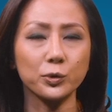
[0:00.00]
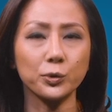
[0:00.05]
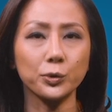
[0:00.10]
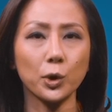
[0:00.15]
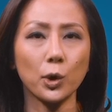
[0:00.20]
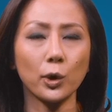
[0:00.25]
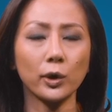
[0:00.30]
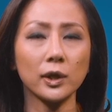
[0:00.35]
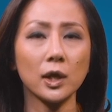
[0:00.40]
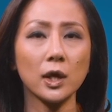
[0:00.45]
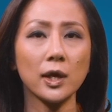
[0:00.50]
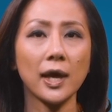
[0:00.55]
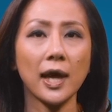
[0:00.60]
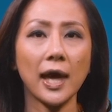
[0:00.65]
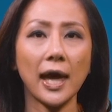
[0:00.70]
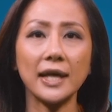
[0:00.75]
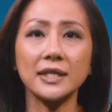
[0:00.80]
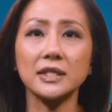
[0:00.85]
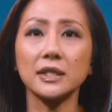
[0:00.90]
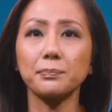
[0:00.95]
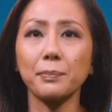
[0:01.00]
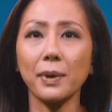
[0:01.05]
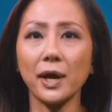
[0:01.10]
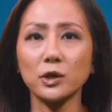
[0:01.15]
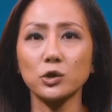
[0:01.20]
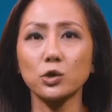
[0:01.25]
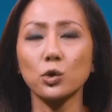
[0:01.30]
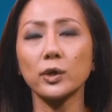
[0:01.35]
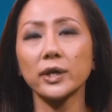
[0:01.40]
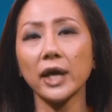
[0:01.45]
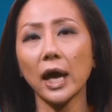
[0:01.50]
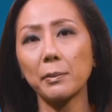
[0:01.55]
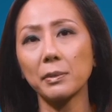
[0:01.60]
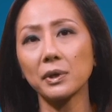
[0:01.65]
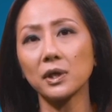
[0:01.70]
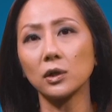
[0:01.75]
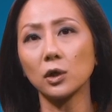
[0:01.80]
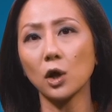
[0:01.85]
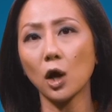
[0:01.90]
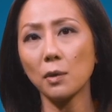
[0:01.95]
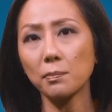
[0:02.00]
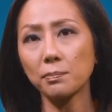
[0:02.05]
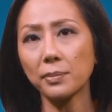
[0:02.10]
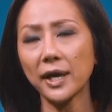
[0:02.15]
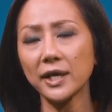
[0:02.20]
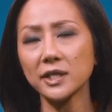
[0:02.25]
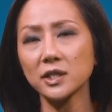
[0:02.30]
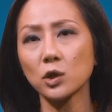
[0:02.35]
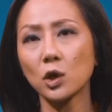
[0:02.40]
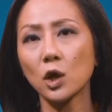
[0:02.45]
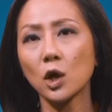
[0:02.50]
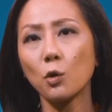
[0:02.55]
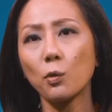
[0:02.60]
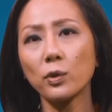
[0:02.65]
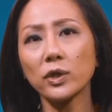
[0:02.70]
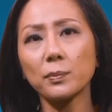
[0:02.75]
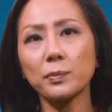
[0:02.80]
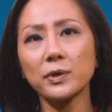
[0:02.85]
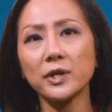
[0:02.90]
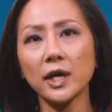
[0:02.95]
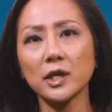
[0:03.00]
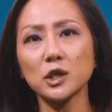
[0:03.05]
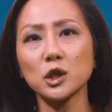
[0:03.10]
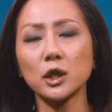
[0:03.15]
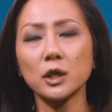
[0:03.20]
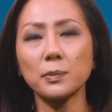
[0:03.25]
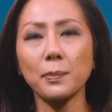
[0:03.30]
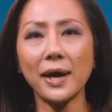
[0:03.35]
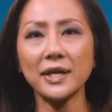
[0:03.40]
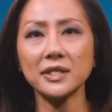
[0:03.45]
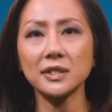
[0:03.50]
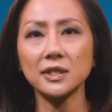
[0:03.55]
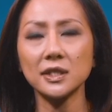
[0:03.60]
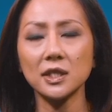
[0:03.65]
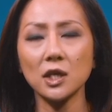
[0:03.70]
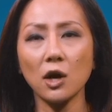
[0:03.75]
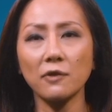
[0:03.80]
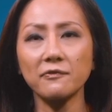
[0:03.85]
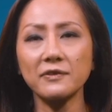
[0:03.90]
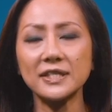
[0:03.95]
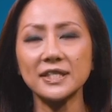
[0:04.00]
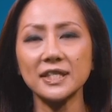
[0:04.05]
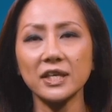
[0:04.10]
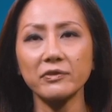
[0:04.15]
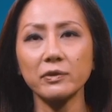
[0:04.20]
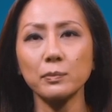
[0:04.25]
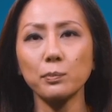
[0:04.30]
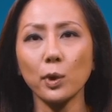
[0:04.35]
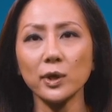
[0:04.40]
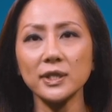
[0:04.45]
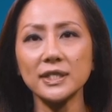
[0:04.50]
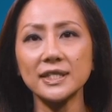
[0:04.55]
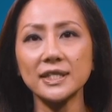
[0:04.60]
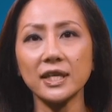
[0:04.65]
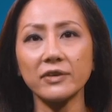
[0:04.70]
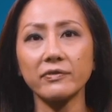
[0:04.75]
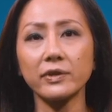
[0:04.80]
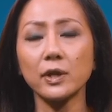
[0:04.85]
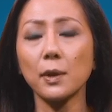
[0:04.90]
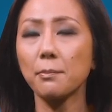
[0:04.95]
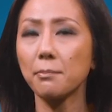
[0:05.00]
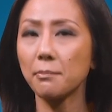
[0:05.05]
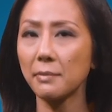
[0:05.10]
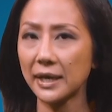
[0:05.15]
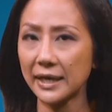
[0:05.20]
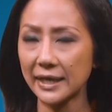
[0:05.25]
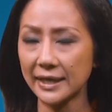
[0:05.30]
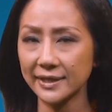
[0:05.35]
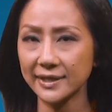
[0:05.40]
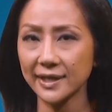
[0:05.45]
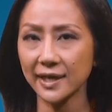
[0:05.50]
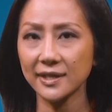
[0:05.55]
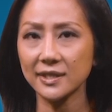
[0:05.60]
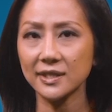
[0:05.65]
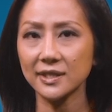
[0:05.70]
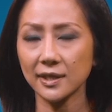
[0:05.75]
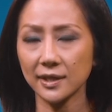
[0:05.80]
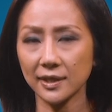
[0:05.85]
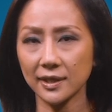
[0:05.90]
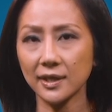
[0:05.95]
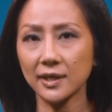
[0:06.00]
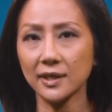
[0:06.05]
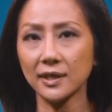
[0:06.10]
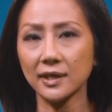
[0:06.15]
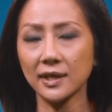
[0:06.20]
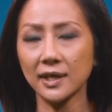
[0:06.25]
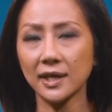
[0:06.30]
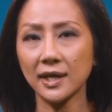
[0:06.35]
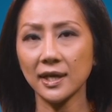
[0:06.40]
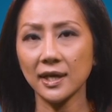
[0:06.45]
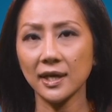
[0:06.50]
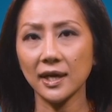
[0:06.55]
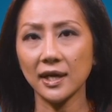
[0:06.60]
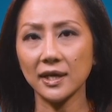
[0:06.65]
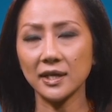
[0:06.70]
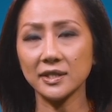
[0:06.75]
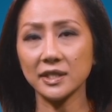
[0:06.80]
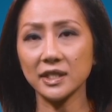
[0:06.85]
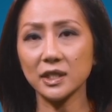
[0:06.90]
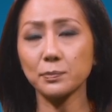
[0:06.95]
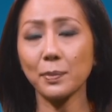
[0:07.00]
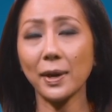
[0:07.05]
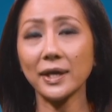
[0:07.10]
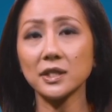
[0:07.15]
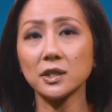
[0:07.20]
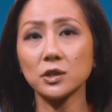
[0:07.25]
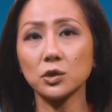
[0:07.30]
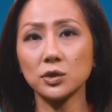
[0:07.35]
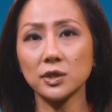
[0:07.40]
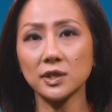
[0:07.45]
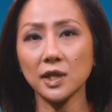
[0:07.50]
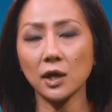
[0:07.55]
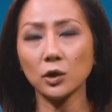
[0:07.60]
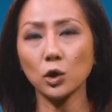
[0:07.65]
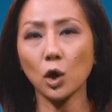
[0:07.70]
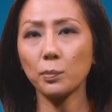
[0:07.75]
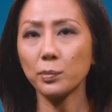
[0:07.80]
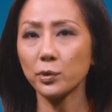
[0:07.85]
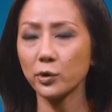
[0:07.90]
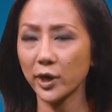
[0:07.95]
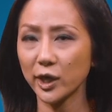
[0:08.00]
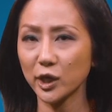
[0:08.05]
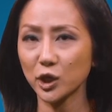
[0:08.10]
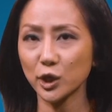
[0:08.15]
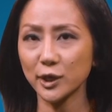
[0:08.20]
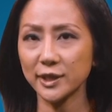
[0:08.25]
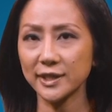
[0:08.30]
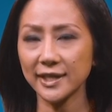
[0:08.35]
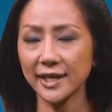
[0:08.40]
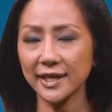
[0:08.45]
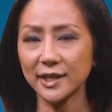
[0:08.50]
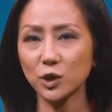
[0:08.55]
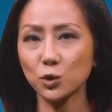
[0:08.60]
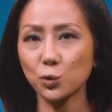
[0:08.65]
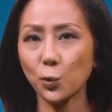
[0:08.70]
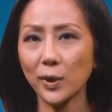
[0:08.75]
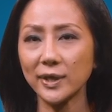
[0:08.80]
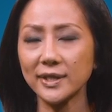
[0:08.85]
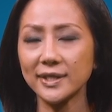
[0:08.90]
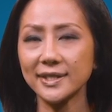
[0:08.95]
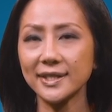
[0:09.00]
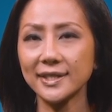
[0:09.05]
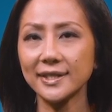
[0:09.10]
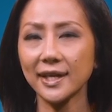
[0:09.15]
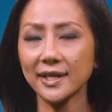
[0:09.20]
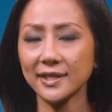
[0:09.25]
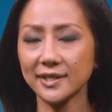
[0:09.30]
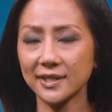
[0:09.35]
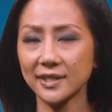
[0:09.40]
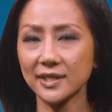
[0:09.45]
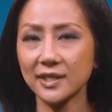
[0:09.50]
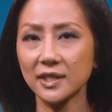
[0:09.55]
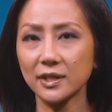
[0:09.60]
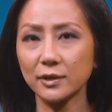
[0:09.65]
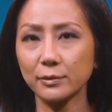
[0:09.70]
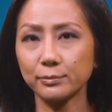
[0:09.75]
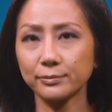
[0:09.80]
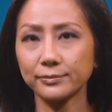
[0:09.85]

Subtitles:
crude oil and a petrochemical complex with a production capacity of 7.7 million tonnes a year. It is expected to start operations in 2019.